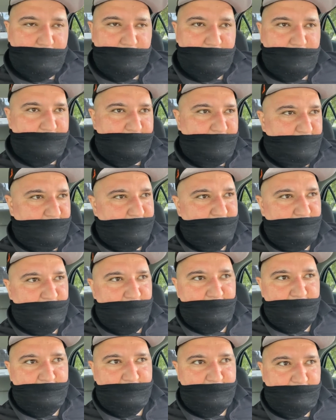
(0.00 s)
just gotta do
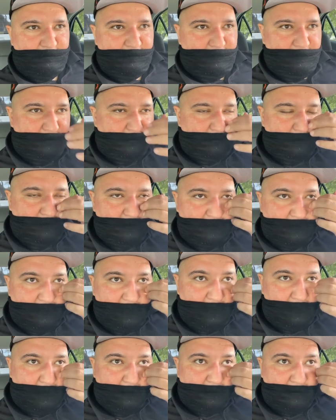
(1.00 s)
little stuff like go get
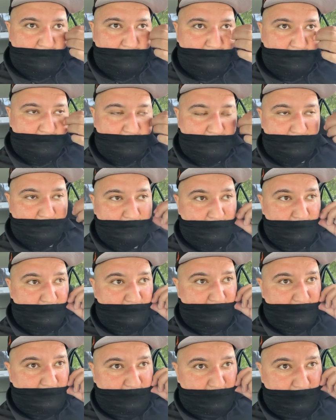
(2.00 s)
tires and the
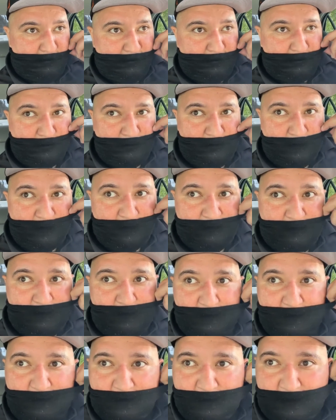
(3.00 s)
settle or whatever you
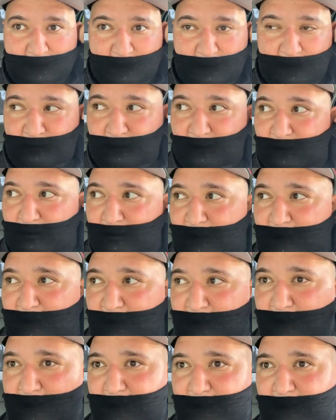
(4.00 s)
can settle with,
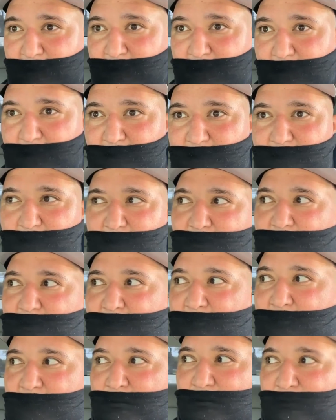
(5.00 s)
because you
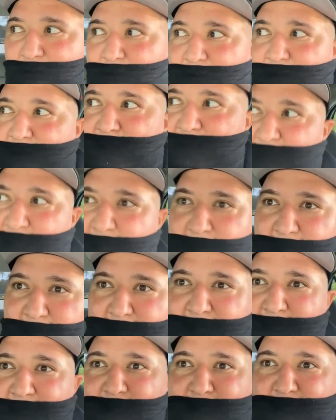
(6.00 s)
can't move and shake
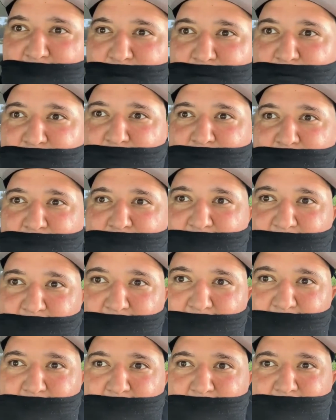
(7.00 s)
like you need to move and
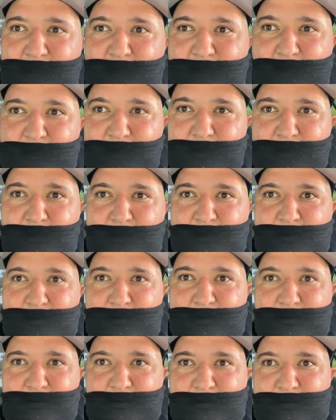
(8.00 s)
shake.
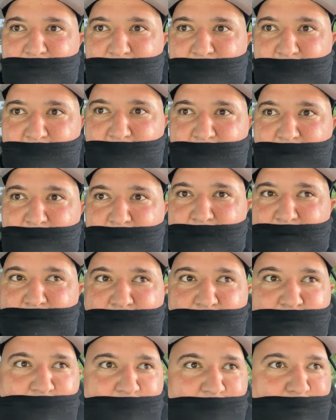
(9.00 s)
So I'm spending